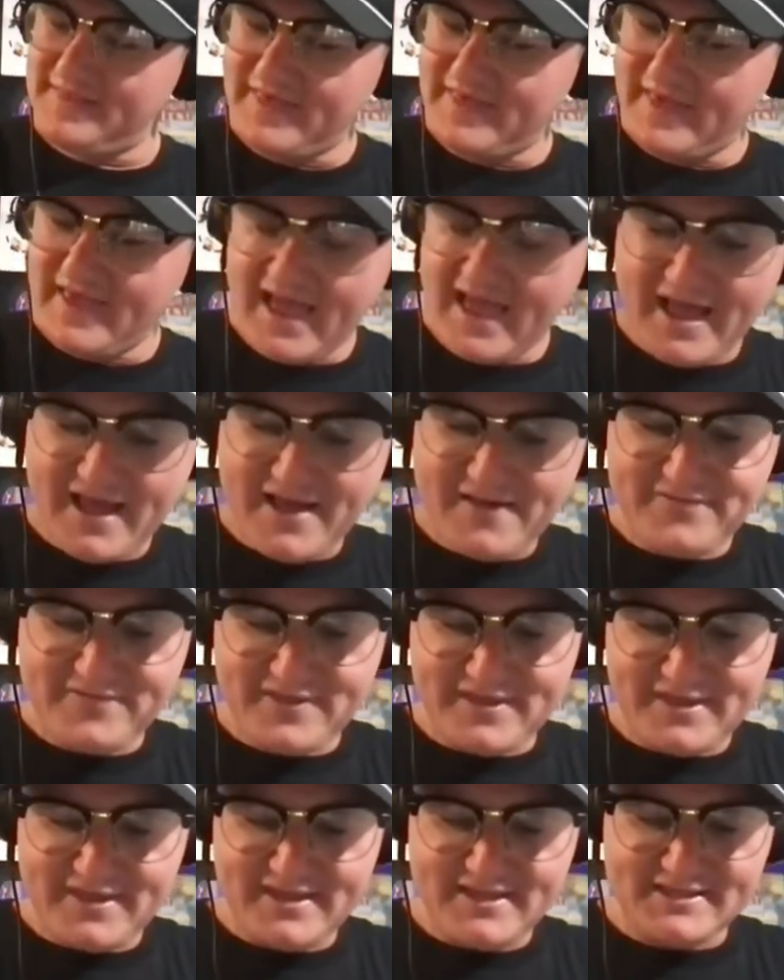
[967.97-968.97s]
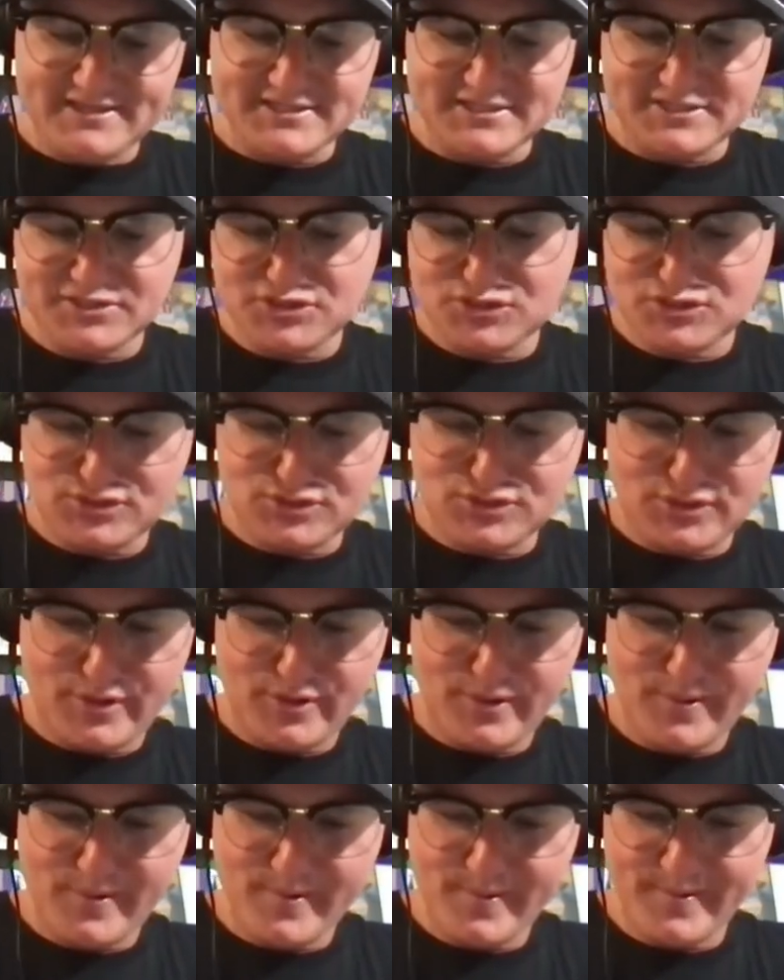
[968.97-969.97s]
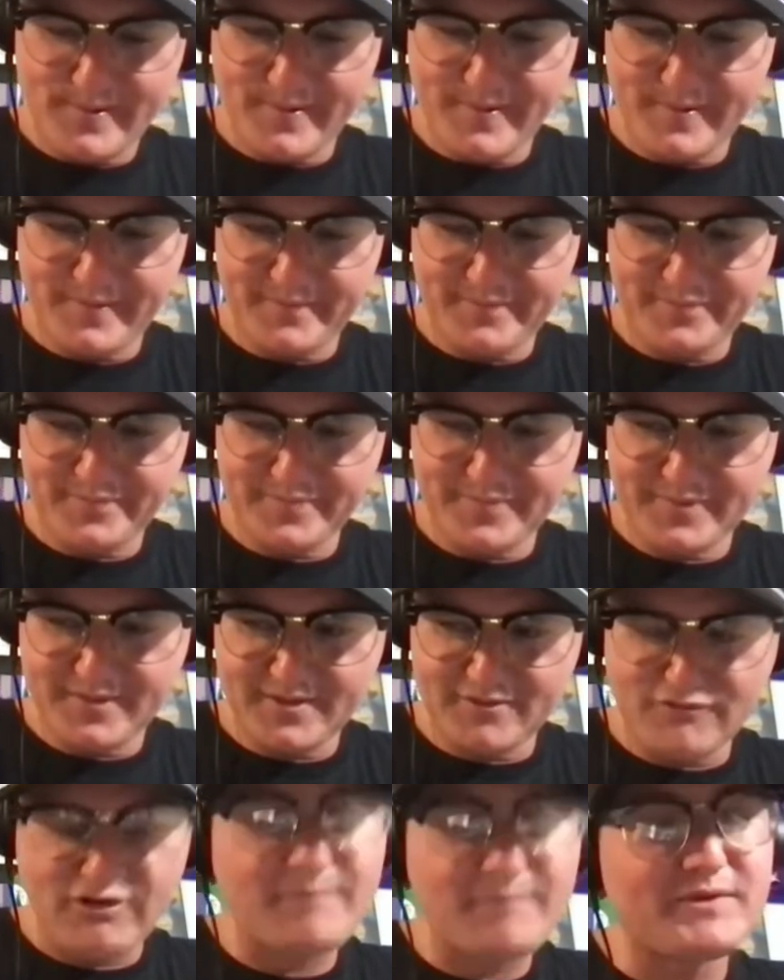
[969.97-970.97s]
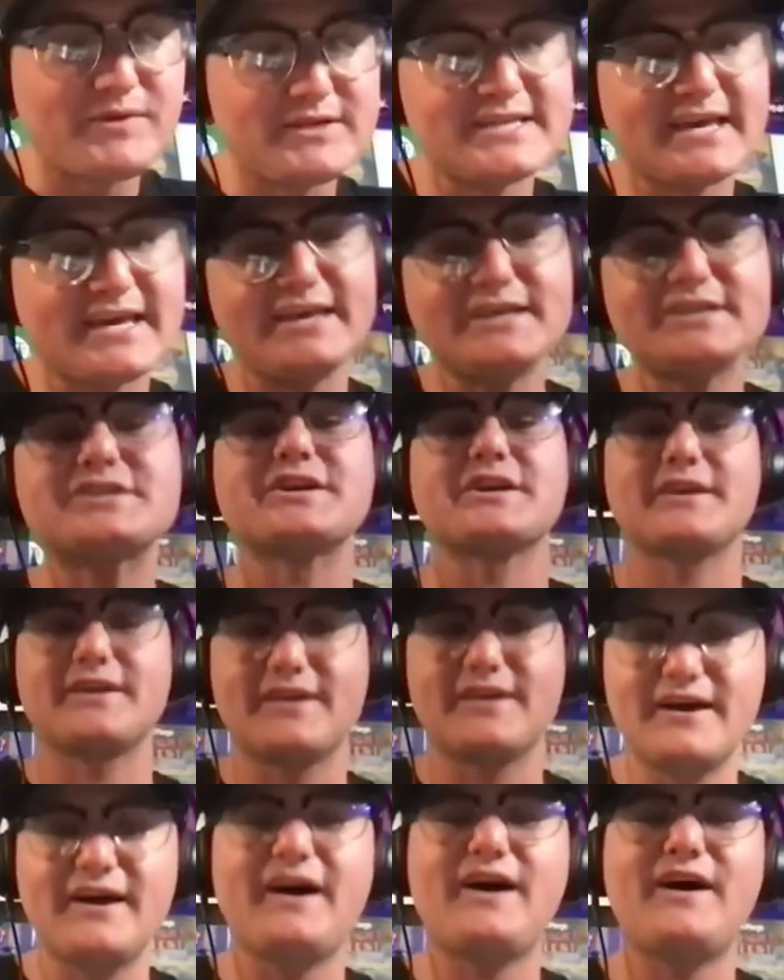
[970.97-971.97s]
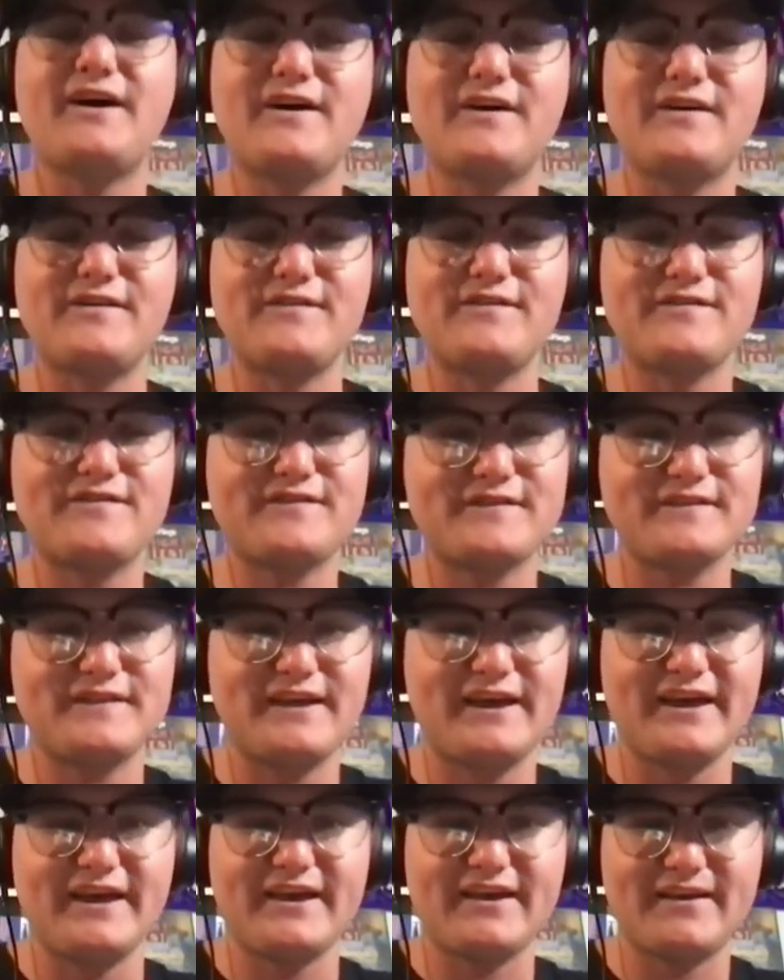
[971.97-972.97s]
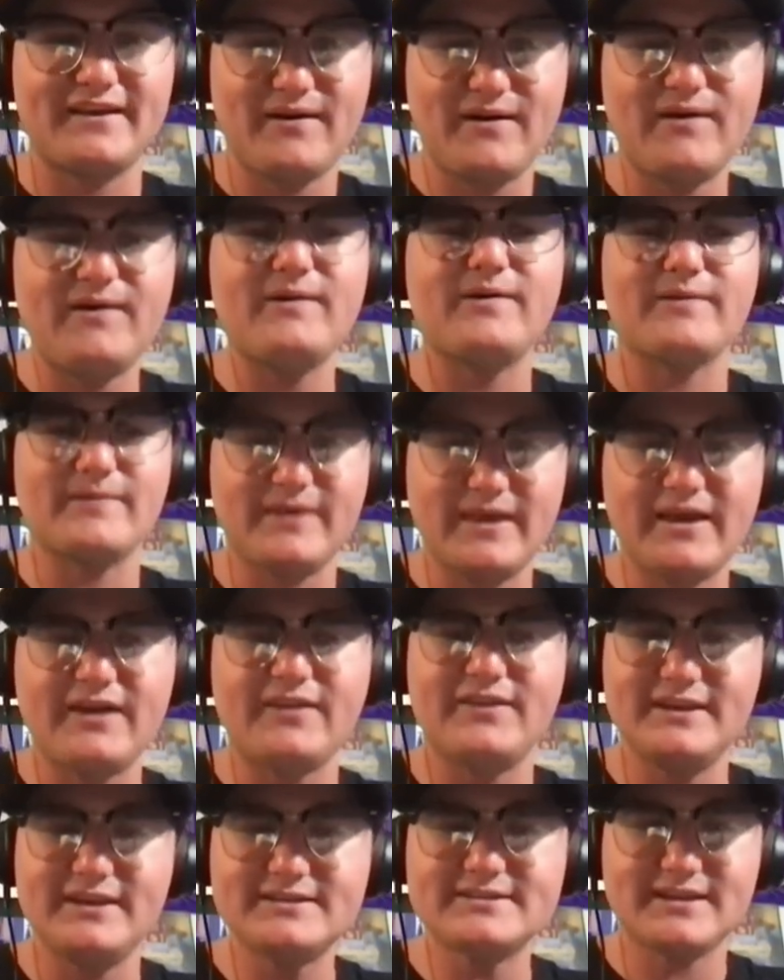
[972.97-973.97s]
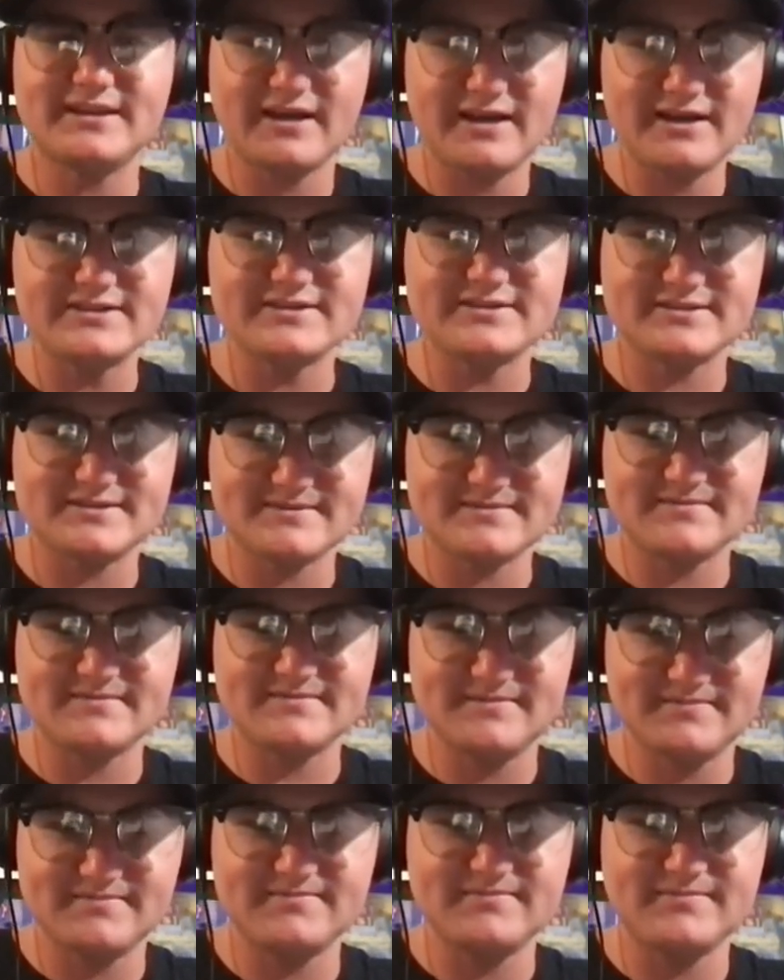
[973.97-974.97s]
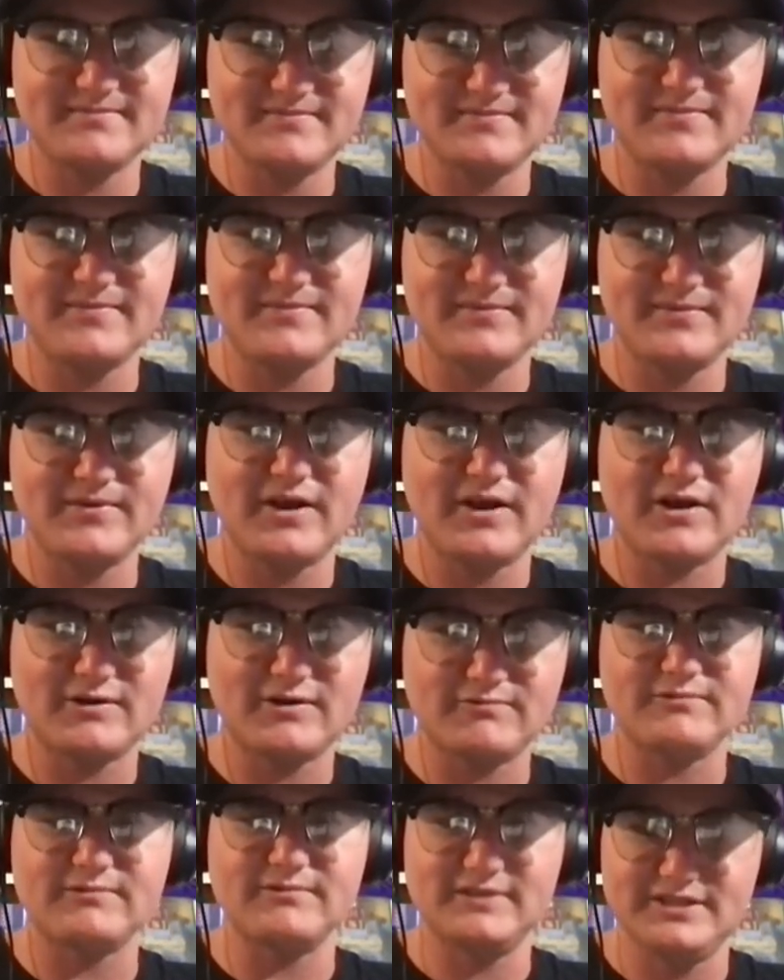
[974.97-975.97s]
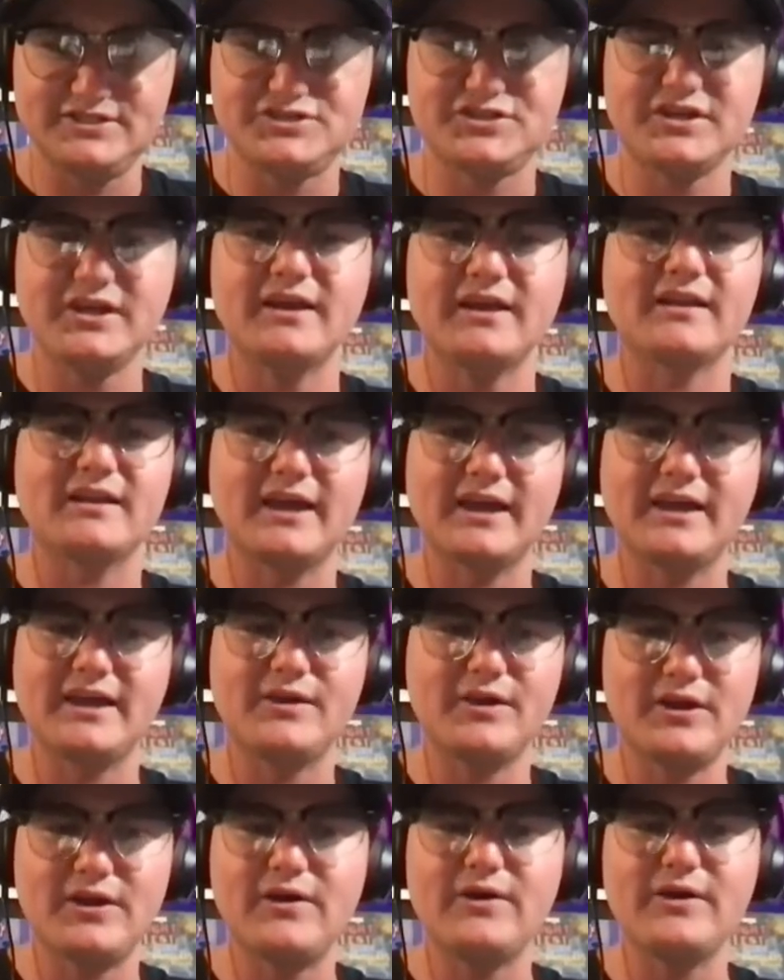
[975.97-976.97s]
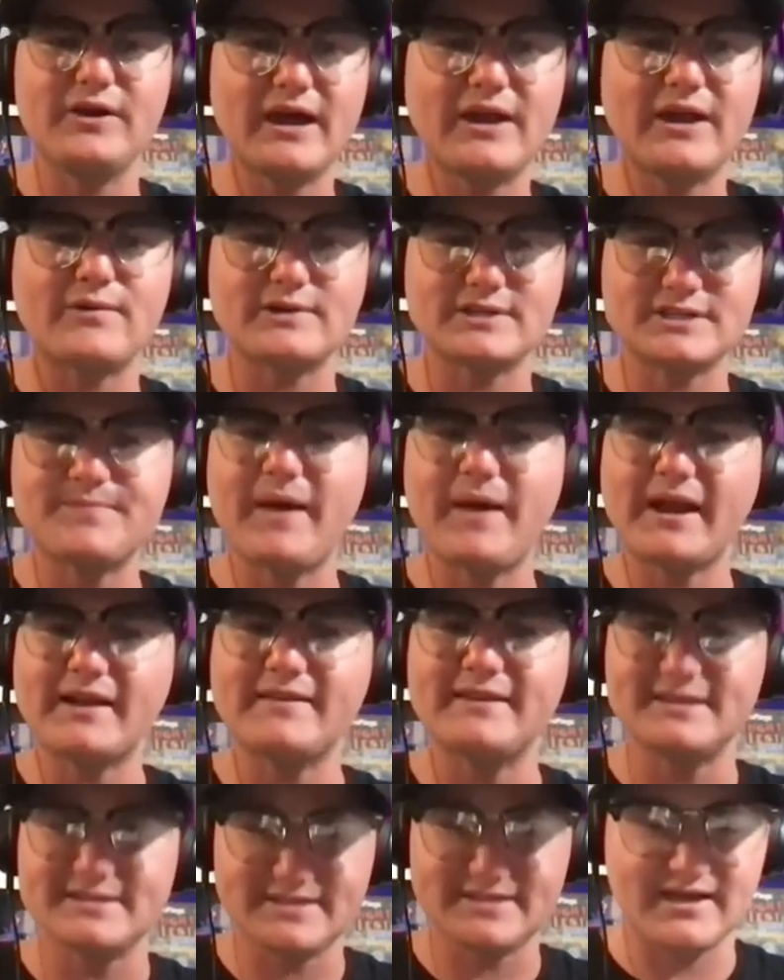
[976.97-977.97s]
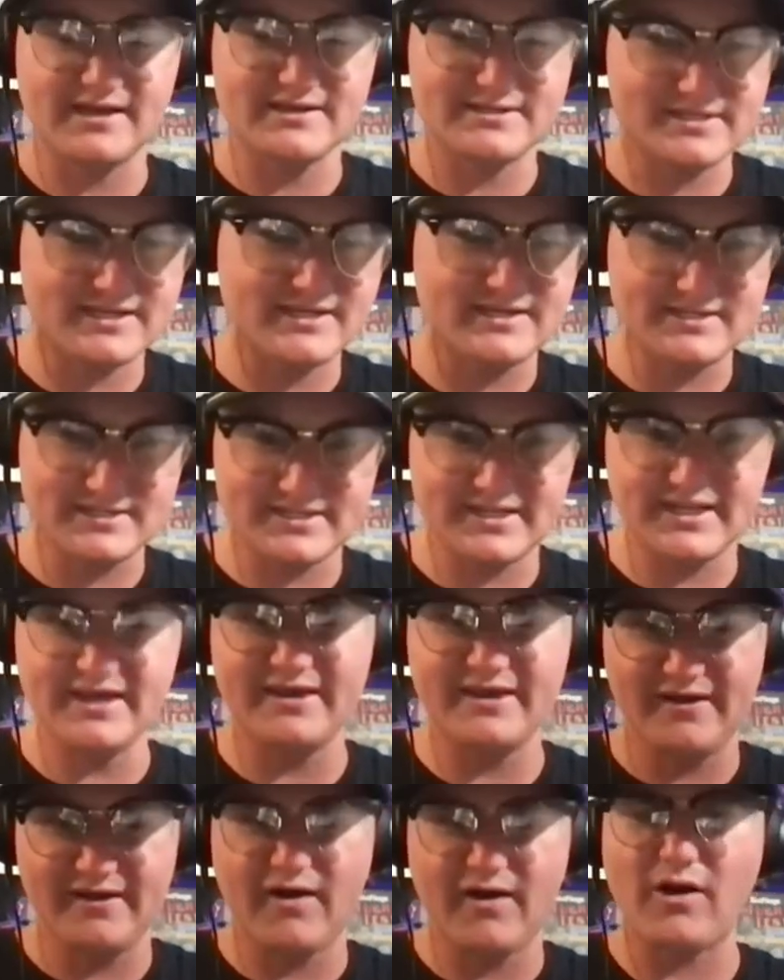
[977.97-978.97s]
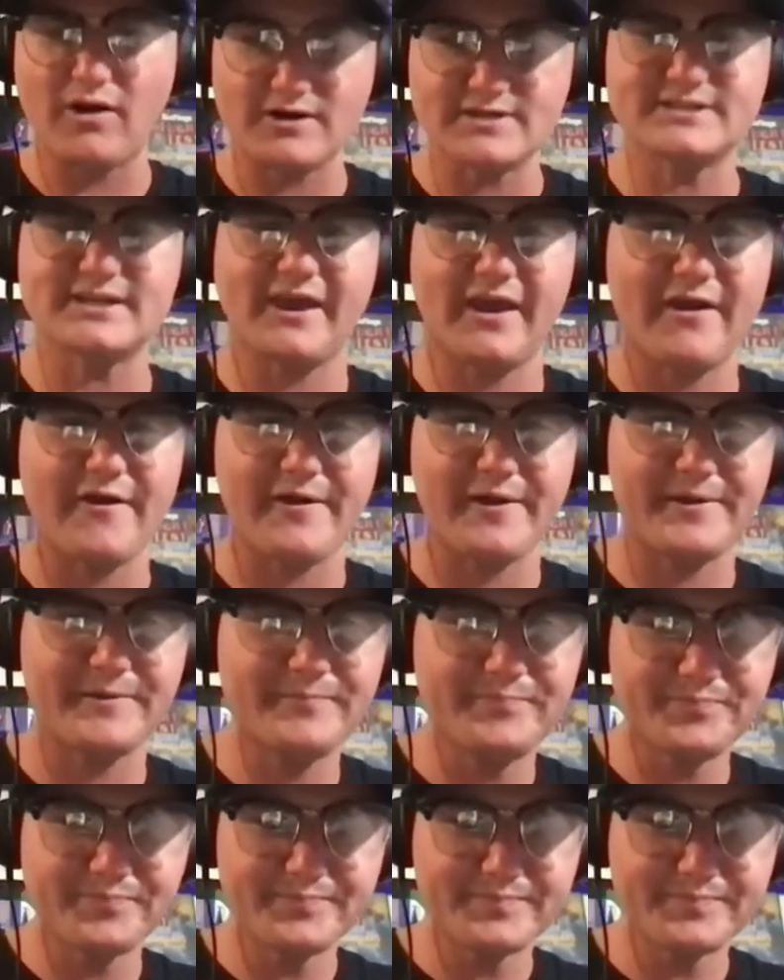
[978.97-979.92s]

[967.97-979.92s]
they have this reputation of like, oh yeah, these guys are legit, like, you know, you got to respect these guys because they are scary.